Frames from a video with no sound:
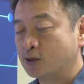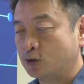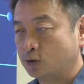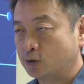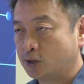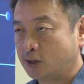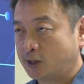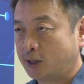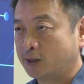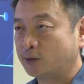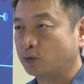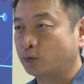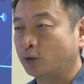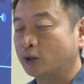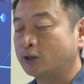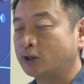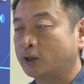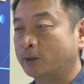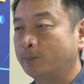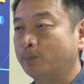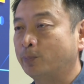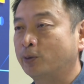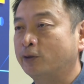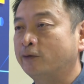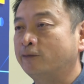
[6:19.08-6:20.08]
to generate the
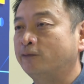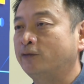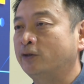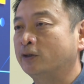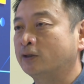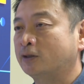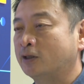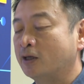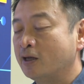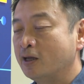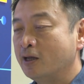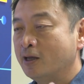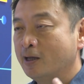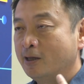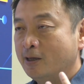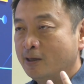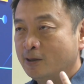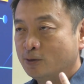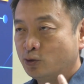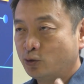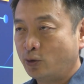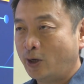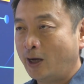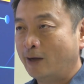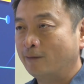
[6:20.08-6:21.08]
perfect
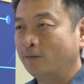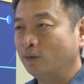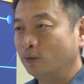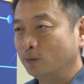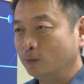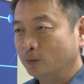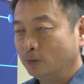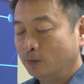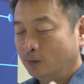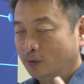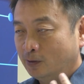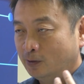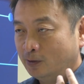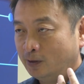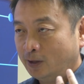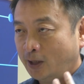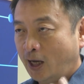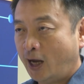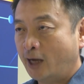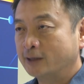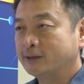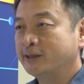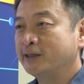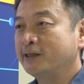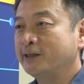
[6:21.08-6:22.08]
travel
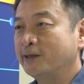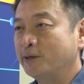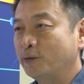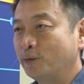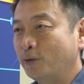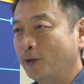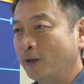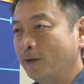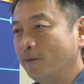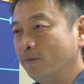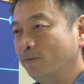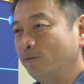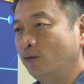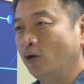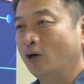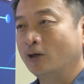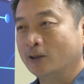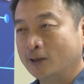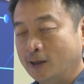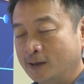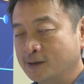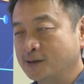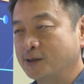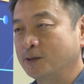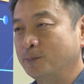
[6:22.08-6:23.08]
itinerary for our
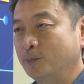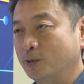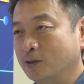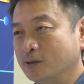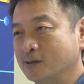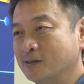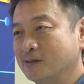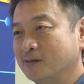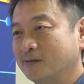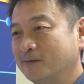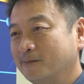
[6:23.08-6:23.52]
customers.